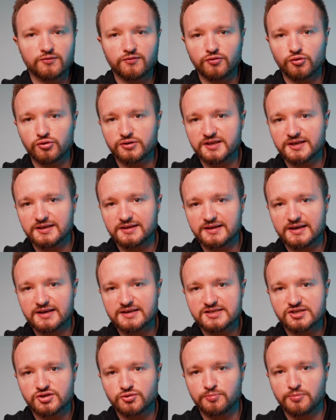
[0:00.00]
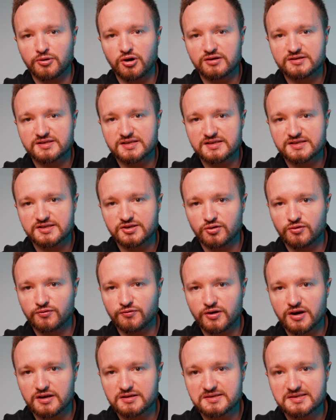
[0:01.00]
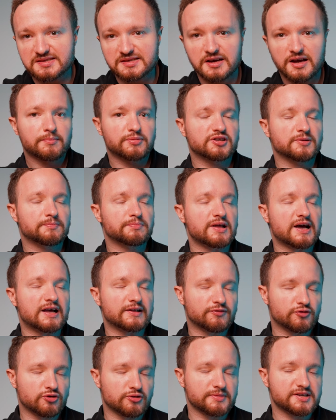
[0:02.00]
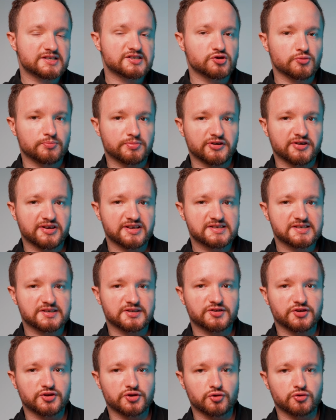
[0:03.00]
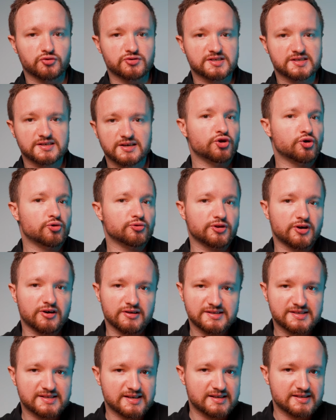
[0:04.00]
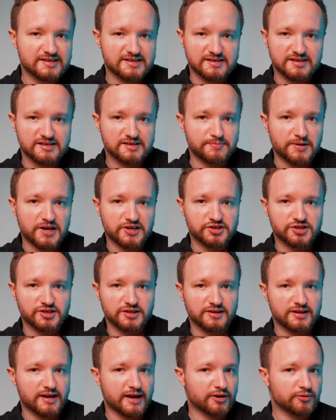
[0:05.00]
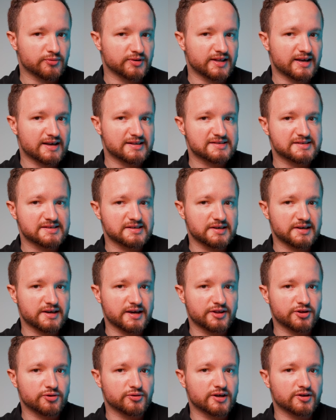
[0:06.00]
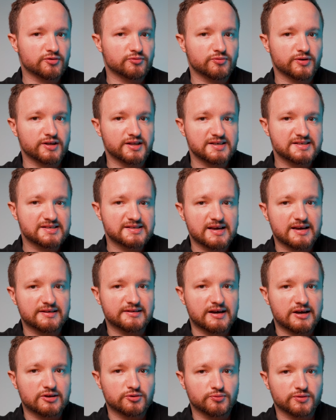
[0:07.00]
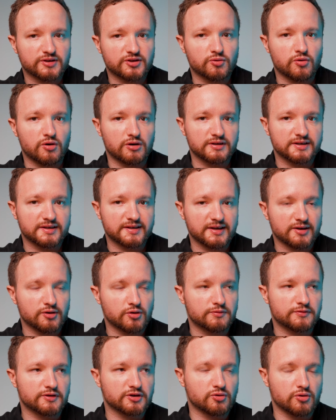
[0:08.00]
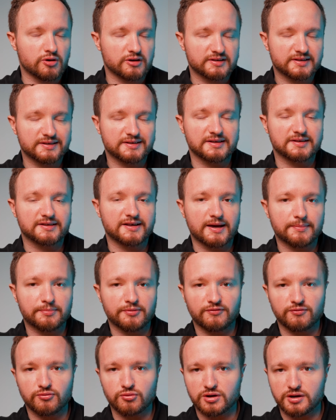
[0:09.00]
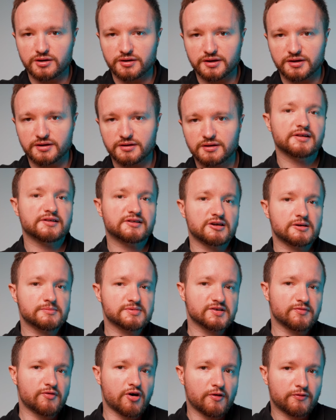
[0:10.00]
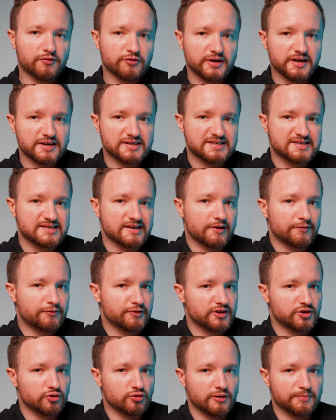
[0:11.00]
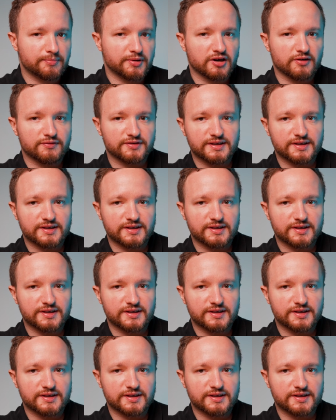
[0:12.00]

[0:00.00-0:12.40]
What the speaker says: 14 days to process your funds, but the platform is super easy to use, no nonsense suspension like with Etsy, and you can really stand out with quality over quantity type of work. In terms of offerings, if we do a bit of